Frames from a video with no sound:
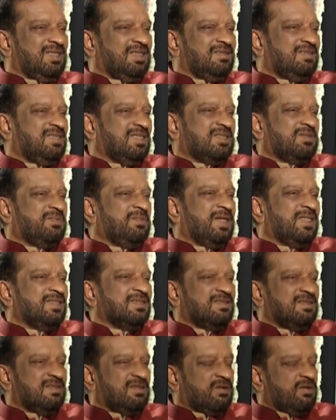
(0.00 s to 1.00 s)
just
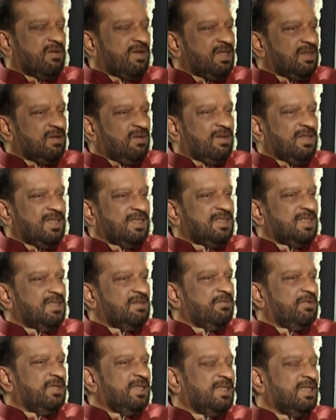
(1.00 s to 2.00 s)
once, a Royal College
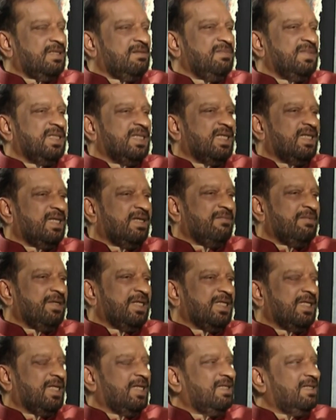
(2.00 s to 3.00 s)
invited me and I
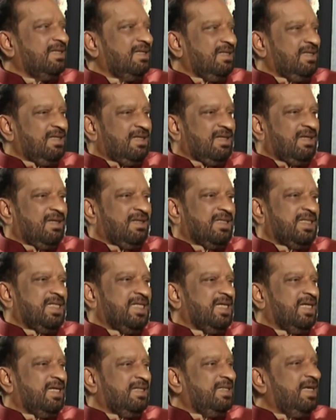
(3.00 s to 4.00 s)
went, and they
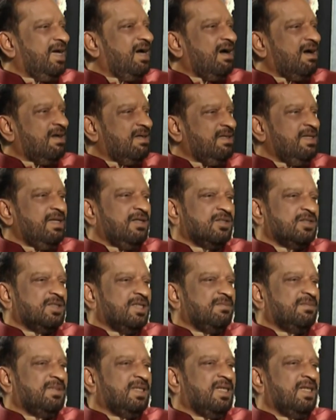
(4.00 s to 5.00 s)
had their art day or
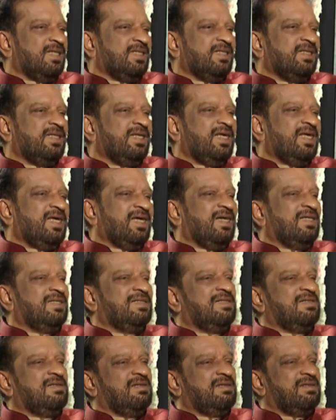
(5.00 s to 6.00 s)
something like that. I
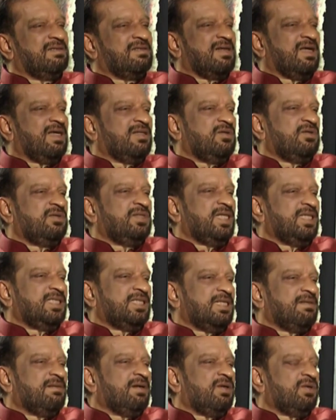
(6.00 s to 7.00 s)
tried to teach
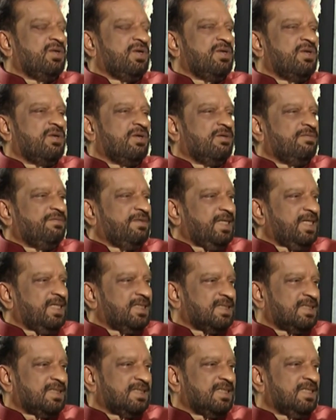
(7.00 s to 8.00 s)
them how to draw a
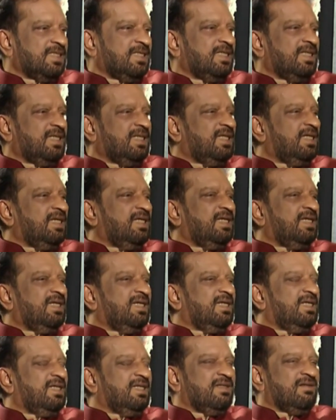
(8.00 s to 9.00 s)
face,
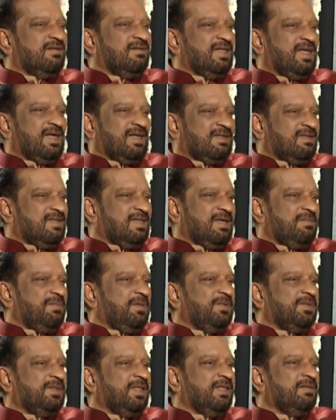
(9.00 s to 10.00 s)
you know, that type
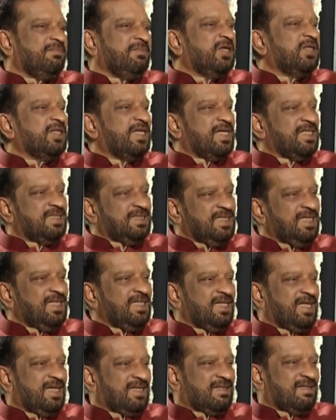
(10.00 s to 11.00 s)
of thing, because I've seen
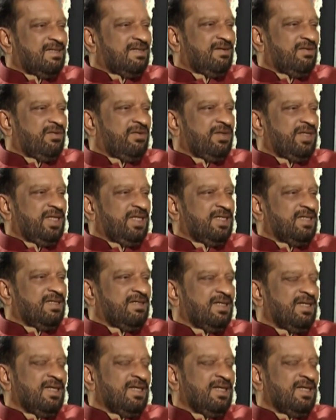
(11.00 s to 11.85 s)
that on internet.